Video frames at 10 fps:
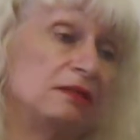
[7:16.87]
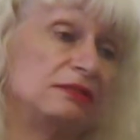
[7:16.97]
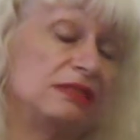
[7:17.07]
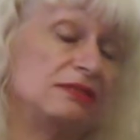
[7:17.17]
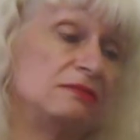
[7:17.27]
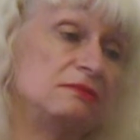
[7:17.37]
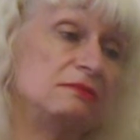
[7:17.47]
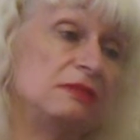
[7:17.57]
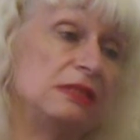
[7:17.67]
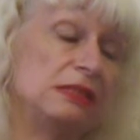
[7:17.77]

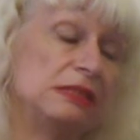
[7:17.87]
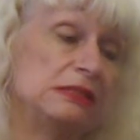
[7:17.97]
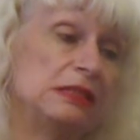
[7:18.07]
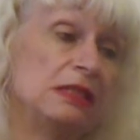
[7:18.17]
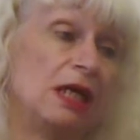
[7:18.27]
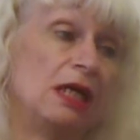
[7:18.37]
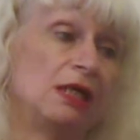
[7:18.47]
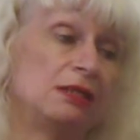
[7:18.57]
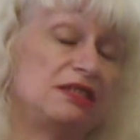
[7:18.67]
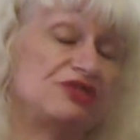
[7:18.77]
they
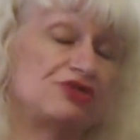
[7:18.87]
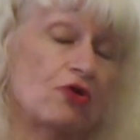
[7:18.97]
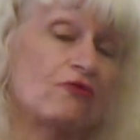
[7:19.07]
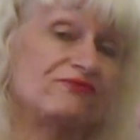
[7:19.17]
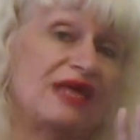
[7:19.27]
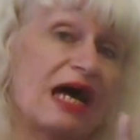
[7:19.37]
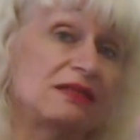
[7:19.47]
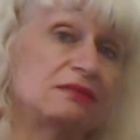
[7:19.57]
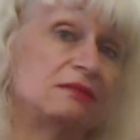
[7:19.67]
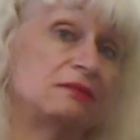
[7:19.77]
served
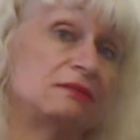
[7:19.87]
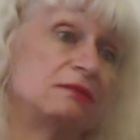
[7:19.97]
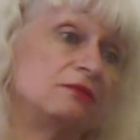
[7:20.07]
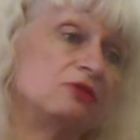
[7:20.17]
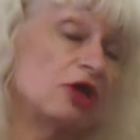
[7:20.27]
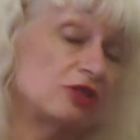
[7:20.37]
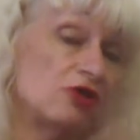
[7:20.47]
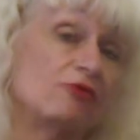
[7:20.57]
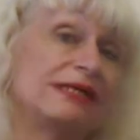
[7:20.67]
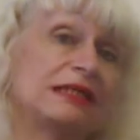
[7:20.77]
that not
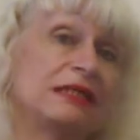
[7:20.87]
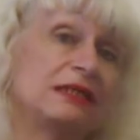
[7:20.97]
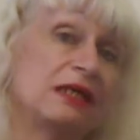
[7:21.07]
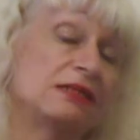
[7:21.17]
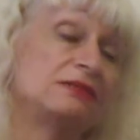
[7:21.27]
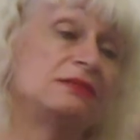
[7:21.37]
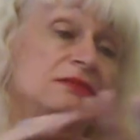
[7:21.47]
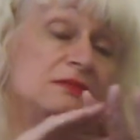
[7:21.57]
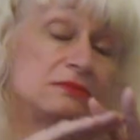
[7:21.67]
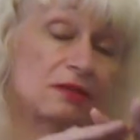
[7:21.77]
correctly, and they
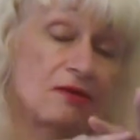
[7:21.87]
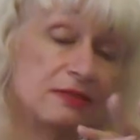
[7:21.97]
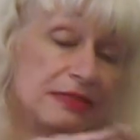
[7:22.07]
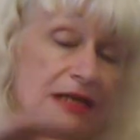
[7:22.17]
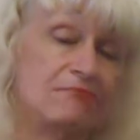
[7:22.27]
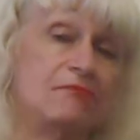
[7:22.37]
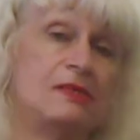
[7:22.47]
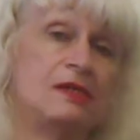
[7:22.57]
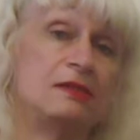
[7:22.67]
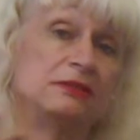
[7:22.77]
destroy them.
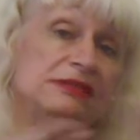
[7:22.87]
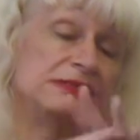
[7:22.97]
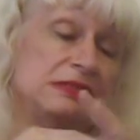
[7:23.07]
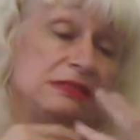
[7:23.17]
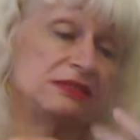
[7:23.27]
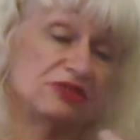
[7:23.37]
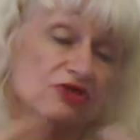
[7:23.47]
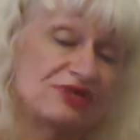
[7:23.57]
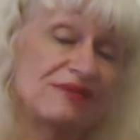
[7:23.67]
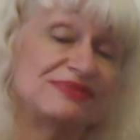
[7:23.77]
They
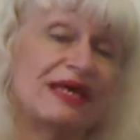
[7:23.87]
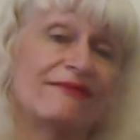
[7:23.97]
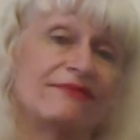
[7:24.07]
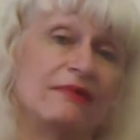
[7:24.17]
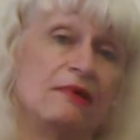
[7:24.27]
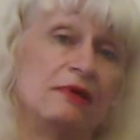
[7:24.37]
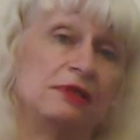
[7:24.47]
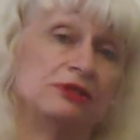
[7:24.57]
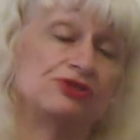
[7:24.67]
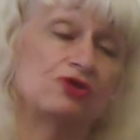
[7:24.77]
destroy themselves.
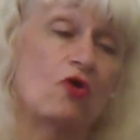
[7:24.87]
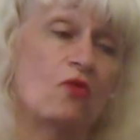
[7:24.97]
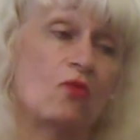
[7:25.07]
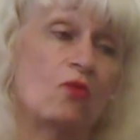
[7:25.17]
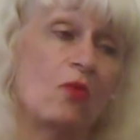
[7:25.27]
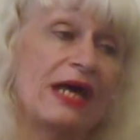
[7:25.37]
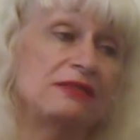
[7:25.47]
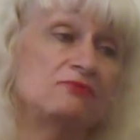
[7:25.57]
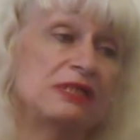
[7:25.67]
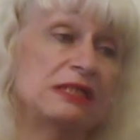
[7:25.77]
So
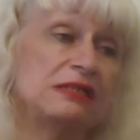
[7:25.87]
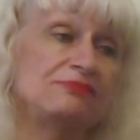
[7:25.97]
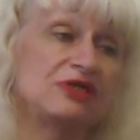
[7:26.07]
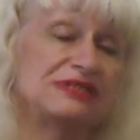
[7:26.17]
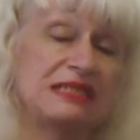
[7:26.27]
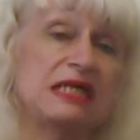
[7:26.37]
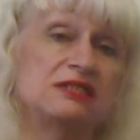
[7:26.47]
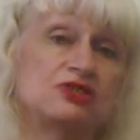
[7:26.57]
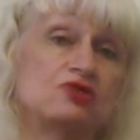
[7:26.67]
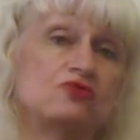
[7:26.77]
when we keep the
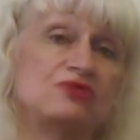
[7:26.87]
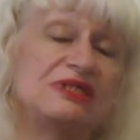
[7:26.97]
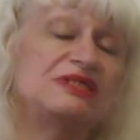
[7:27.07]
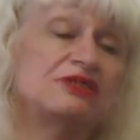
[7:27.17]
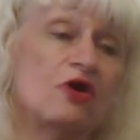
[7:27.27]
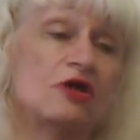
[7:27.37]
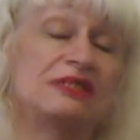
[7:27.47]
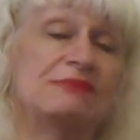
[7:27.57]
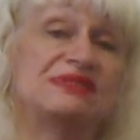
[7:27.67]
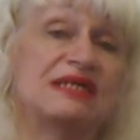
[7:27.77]
science to destroy
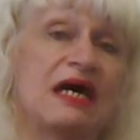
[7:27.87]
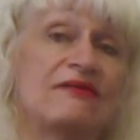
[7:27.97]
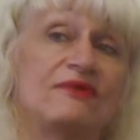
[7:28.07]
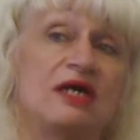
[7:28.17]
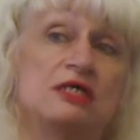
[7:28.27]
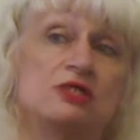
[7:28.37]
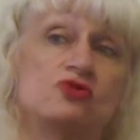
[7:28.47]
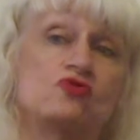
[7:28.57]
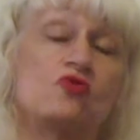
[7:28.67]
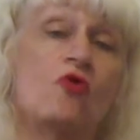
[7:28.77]
themselves,
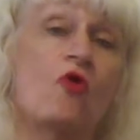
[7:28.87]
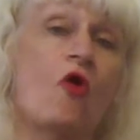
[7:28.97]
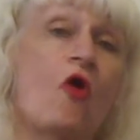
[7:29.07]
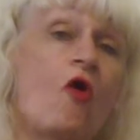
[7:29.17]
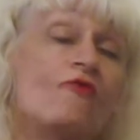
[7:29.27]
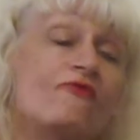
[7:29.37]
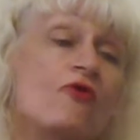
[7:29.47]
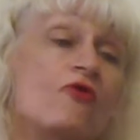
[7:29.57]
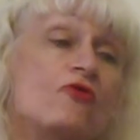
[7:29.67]
to go over